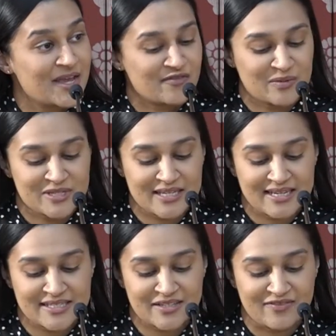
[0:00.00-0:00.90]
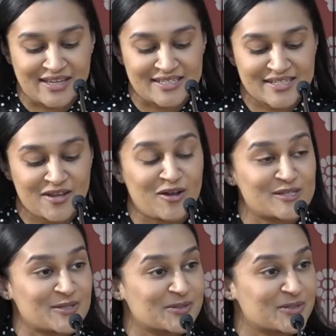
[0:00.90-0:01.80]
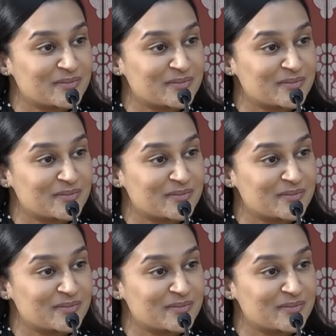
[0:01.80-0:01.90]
from today's event on social